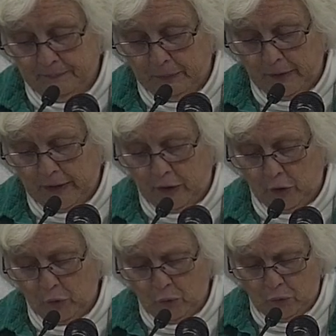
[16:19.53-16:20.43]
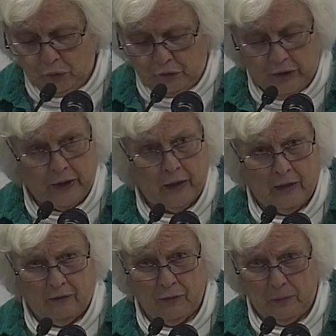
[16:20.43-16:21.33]
Blood oozed
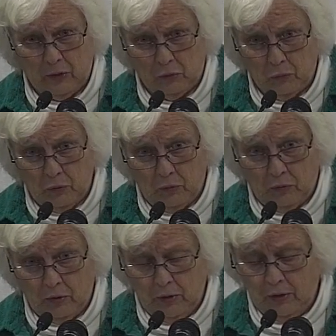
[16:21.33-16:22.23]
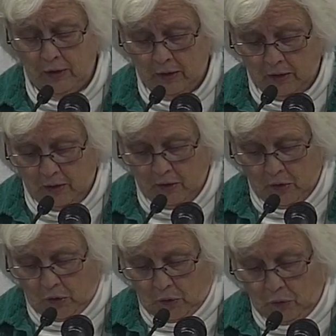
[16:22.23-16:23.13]
again from his wound.
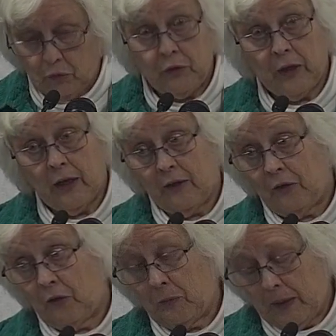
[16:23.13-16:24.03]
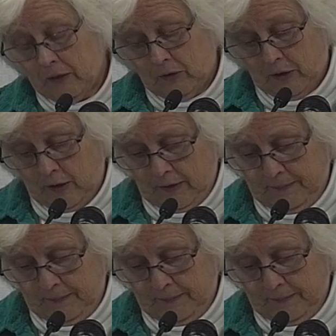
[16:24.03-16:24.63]
Oozing, I suspected,